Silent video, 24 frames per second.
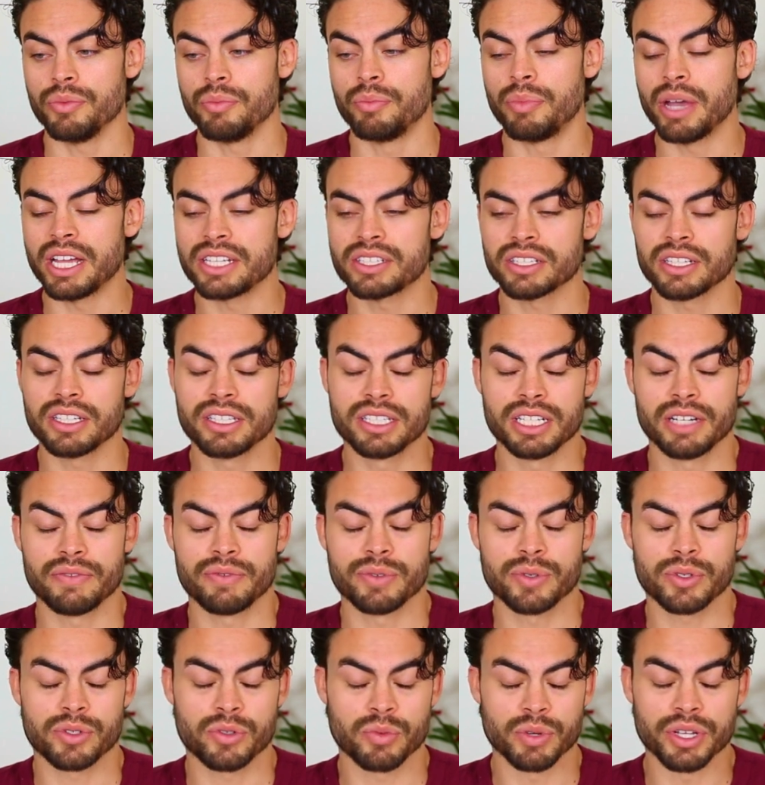basically, the
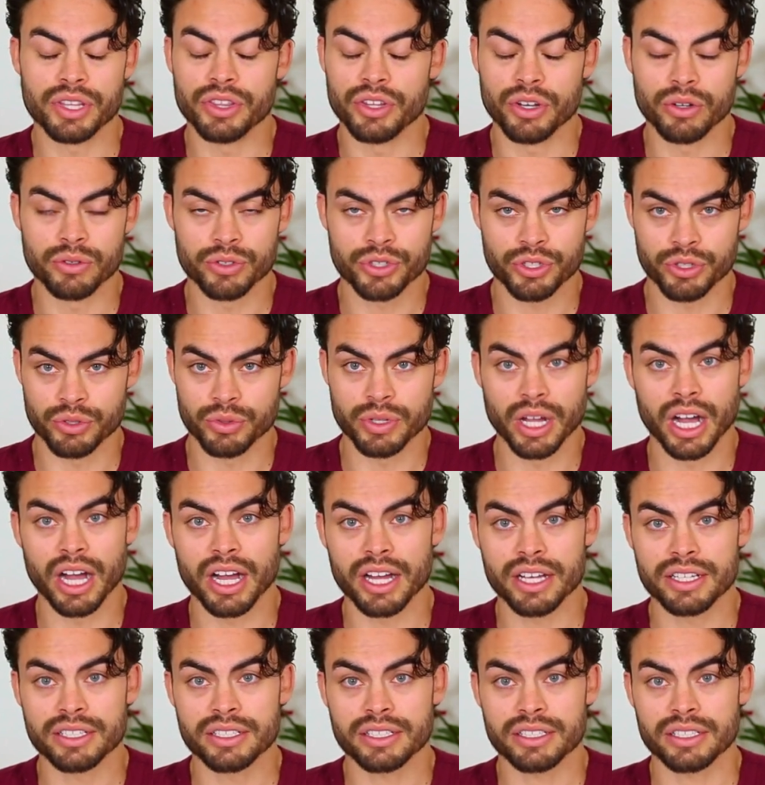difference between those two
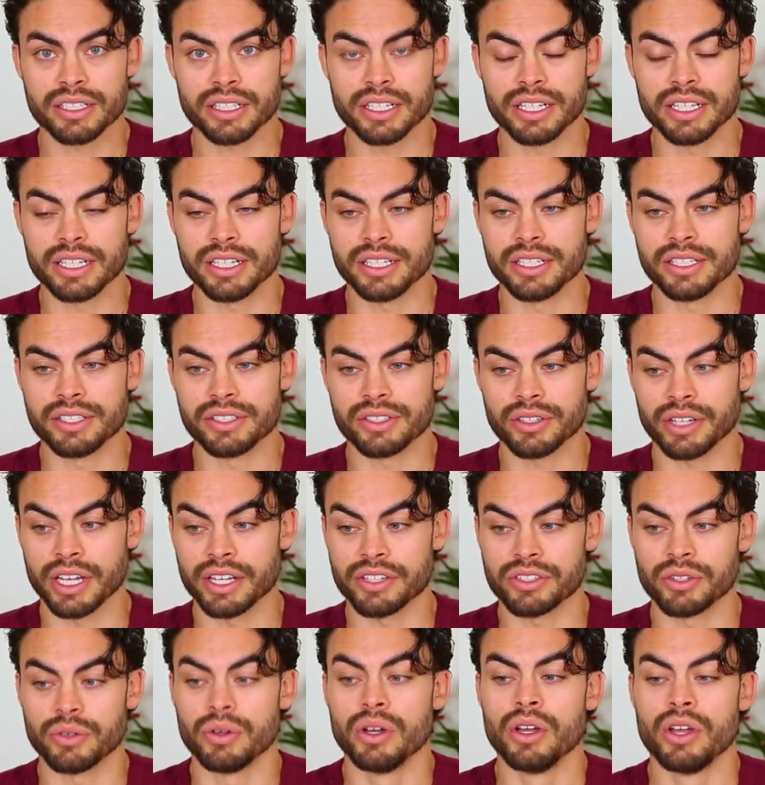guys is okay,
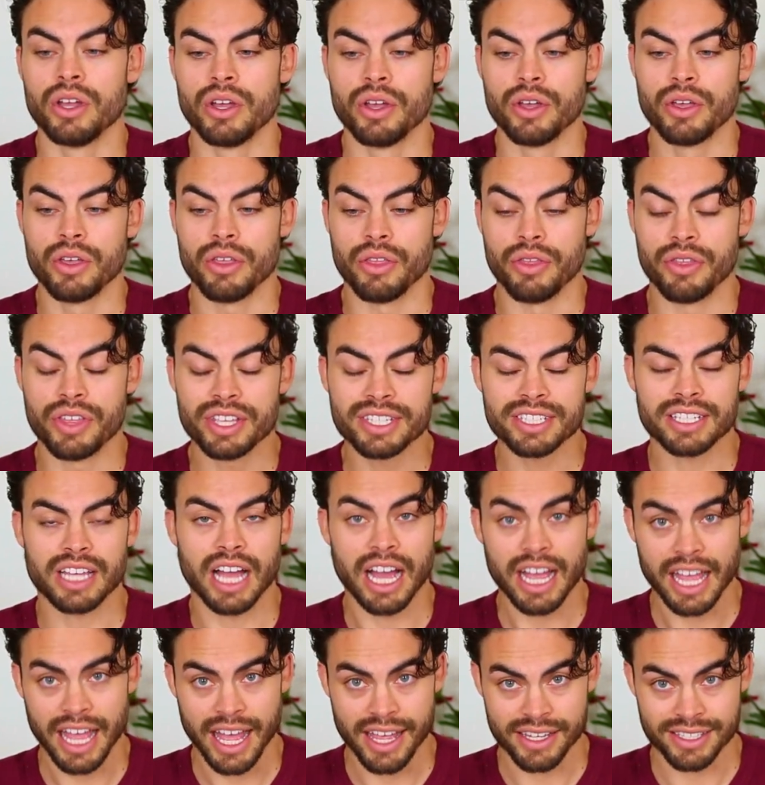so this
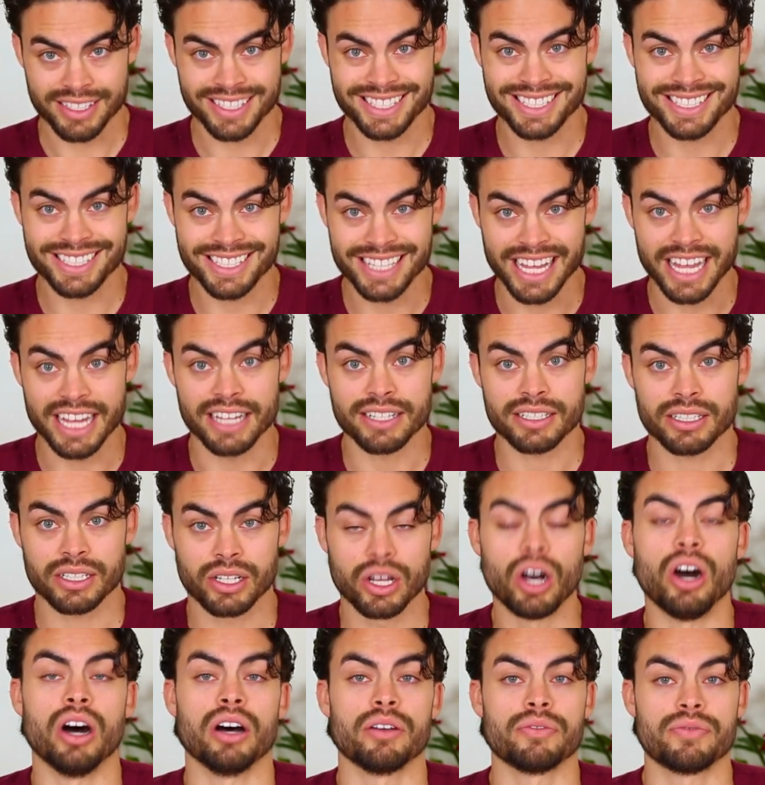guy has state
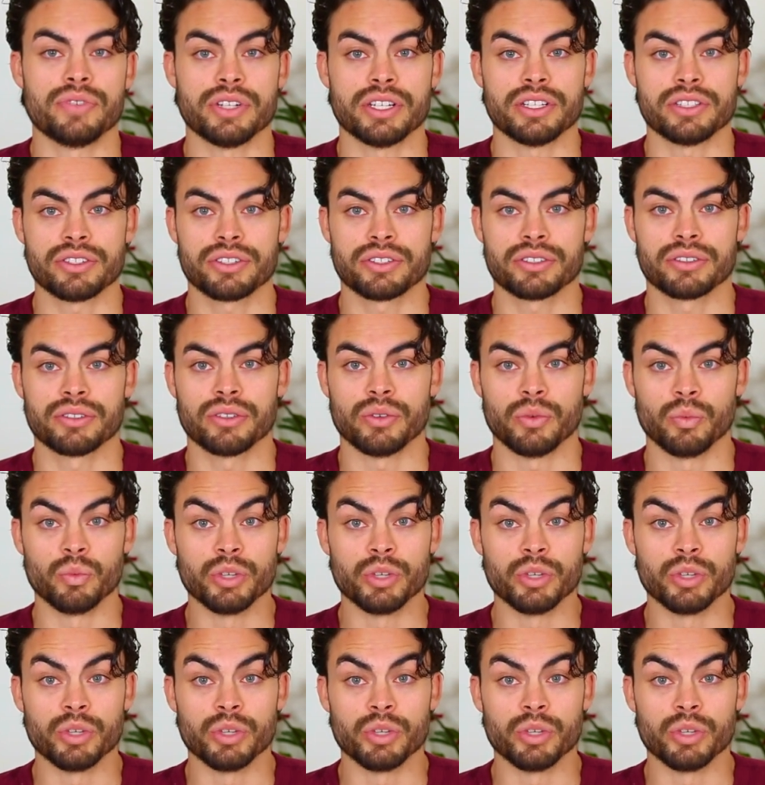confidence,